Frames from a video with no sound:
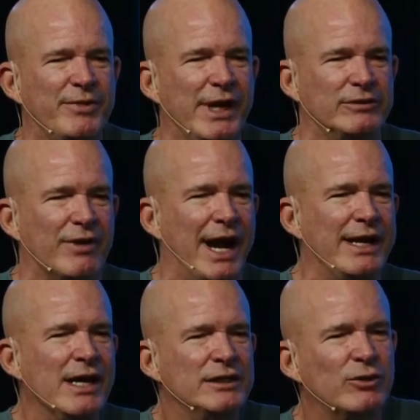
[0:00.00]
things,
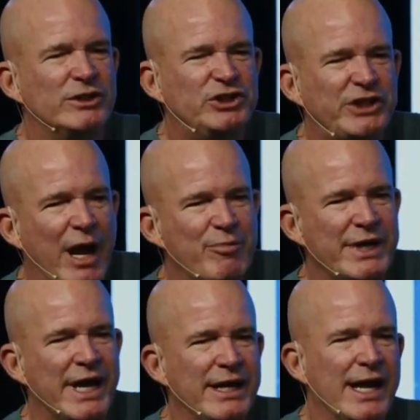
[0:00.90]
right? So he's
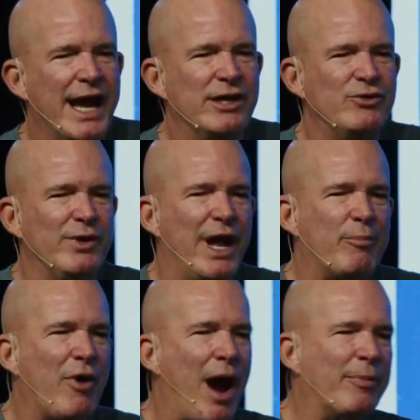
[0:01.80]
shaping it and doing
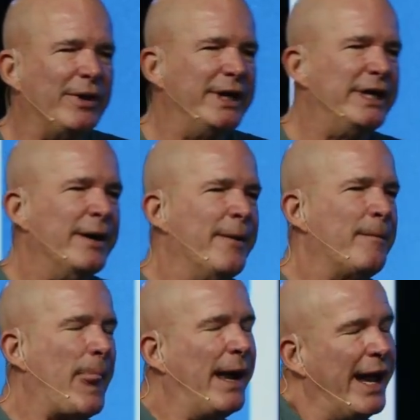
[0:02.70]
that properly.
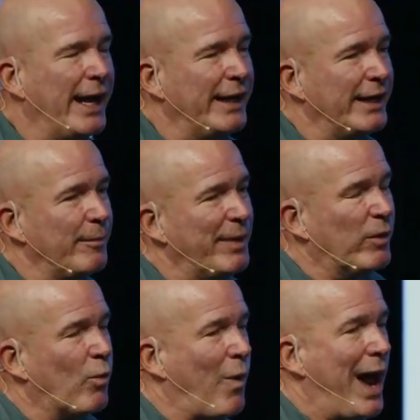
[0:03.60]
And in a big
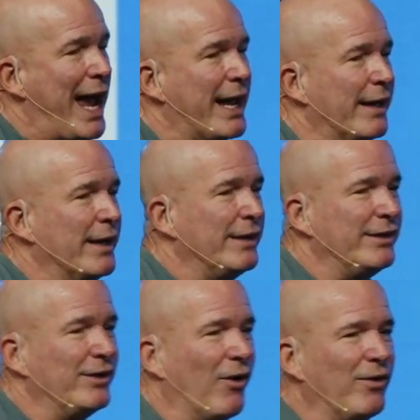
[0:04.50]
way,
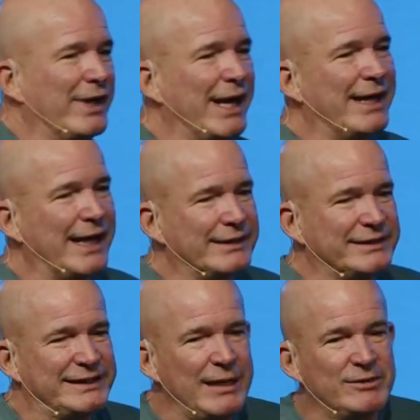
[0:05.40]
you know, that
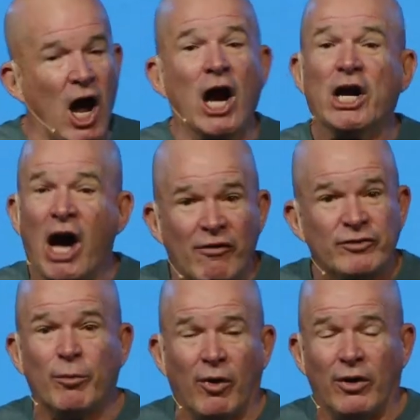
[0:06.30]
seems
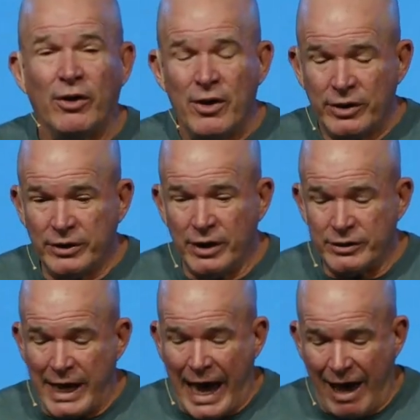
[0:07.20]
uncomfortable
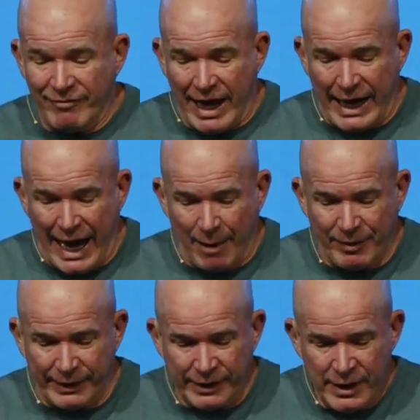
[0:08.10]
to have that
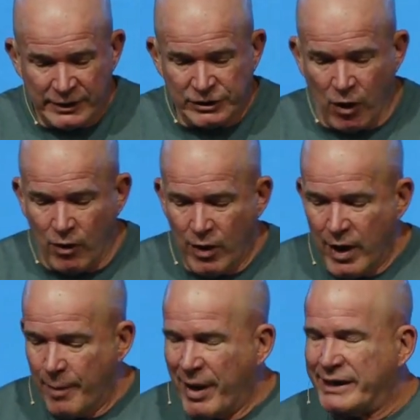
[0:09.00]
happen. So,
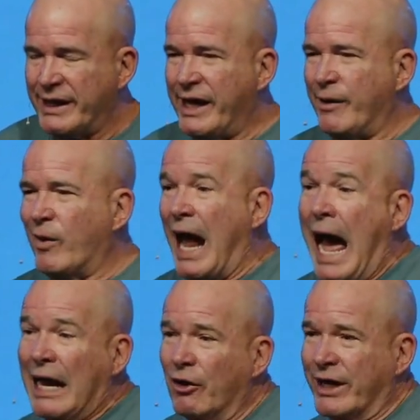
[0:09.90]
but when
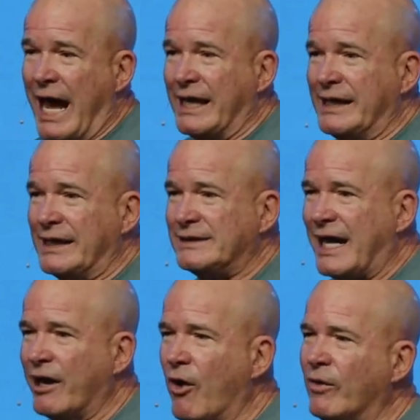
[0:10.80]
I look at it is,
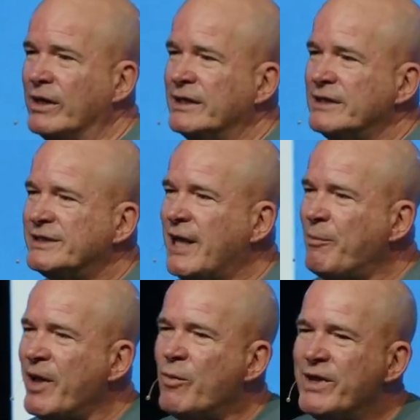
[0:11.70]
I go,
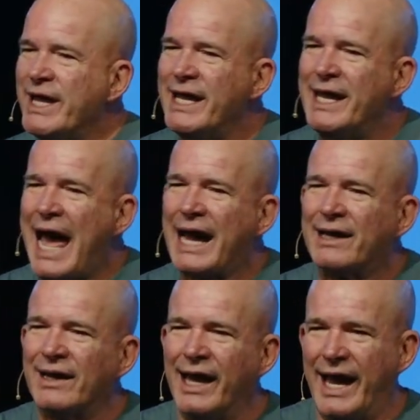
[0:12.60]
something within
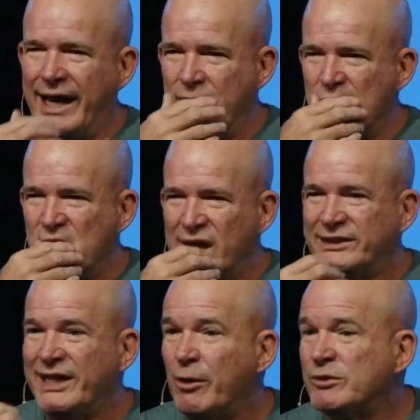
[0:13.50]
that clay, it
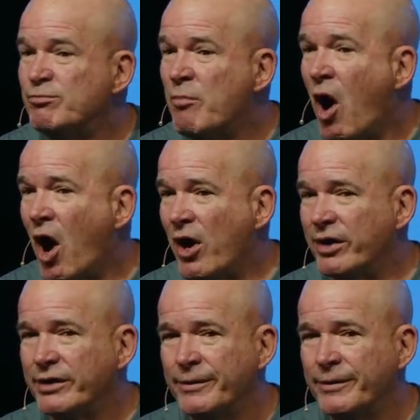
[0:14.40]
said it was marred.